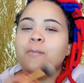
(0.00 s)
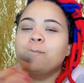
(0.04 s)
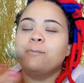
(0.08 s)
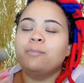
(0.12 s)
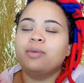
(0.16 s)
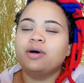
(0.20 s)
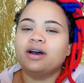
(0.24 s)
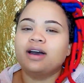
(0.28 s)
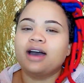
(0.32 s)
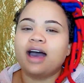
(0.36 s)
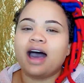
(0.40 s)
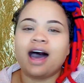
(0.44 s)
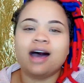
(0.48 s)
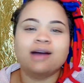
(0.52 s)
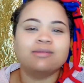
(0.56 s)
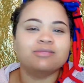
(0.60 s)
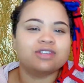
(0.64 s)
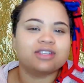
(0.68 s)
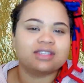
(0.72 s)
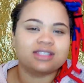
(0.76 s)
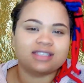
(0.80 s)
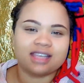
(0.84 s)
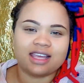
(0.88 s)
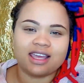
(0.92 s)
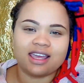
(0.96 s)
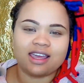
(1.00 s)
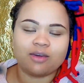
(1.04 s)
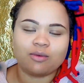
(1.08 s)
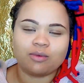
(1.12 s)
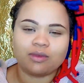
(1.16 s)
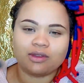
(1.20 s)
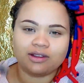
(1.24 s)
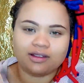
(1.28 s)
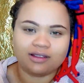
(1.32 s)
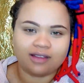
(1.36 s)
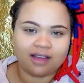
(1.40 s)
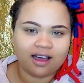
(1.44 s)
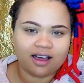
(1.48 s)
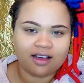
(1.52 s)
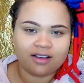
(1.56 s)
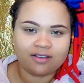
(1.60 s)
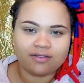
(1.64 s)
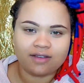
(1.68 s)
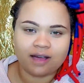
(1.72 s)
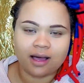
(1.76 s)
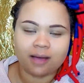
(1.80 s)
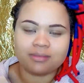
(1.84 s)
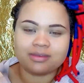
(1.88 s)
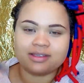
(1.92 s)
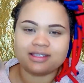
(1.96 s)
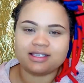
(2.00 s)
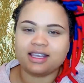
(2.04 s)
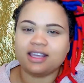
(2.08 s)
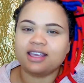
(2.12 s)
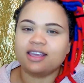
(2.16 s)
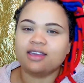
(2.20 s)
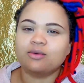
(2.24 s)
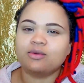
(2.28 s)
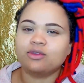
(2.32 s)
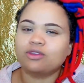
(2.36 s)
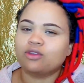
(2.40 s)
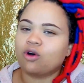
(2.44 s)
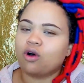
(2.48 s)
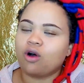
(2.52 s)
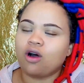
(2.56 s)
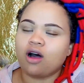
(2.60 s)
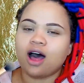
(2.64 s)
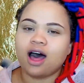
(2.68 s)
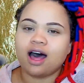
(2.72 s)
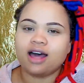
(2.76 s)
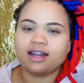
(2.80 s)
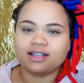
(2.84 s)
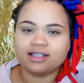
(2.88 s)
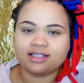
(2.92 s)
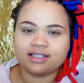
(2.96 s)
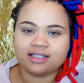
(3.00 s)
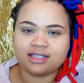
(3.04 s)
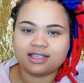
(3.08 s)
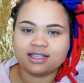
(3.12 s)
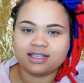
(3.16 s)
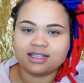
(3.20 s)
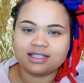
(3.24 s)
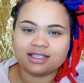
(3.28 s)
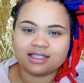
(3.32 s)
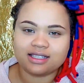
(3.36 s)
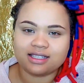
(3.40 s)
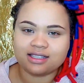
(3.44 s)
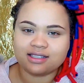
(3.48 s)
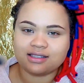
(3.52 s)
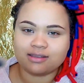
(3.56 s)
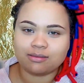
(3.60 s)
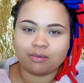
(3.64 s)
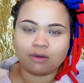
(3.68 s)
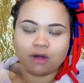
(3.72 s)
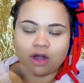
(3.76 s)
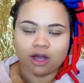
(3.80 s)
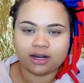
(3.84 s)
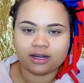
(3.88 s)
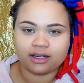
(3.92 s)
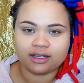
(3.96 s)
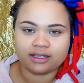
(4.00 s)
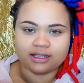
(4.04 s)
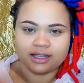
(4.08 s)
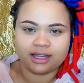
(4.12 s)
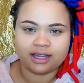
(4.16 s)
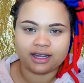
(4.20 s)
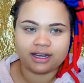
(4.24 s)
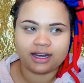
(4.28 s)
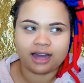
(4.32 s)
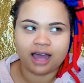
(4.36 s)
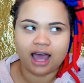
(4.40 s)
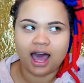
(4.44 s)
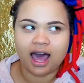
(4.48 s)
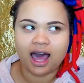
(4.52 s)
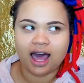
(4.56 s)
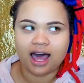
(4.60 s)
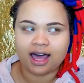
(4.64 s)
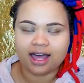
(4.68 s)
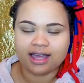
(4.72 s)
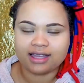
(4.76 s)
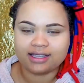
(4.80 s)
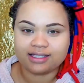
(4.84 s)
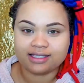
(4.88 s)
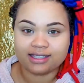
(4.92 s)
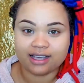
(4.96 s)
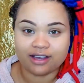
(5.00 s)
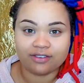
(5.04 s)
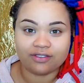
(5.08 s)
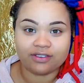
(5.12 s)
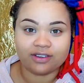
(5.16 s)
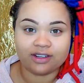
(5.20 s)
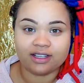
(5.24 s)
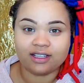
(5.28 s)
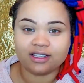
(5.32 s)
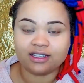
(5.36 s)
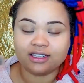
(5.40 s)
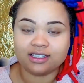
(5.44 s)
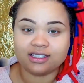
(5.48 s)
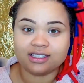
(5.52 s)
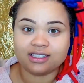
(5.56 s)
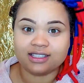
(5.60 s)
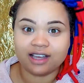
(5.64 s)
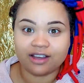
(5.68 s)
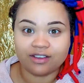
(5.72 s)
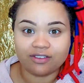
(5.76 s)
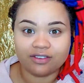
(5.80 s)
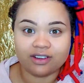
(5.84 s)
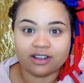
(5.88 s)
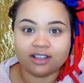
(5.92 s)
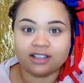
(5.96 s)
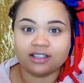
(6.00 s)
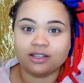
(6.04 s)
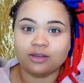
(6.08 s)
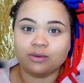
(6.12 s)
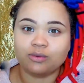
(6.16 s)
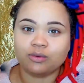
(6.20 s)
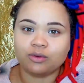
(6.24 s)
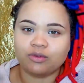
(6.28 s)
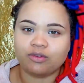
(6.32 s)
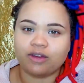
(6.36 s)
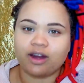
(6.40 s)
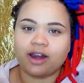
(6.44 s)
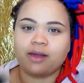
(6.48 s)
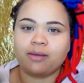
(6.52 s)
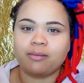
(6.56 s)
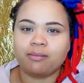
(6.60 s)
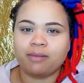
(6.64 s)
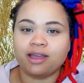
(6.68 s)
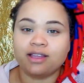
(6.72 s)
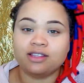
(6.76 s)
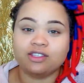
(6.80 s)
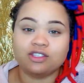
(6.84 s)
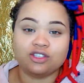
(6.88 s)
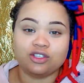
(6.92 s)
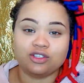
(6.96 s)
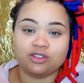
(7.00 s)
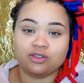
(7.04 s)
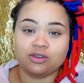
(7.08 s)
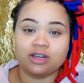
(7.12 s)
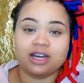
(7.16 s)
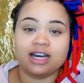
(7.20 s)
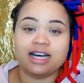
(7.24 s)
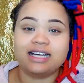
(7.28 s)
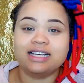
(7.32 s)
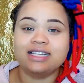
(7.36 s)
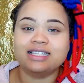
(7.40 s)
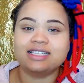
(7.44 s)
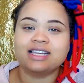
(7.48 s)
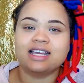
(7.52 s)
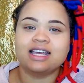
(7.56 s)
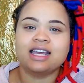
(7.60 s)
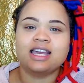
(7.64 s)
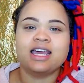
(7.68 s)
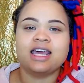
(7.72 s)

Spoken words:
But I'm just saying it with love. I'm saying it with all honesty. This is a product that I definitely would recommend to you guys.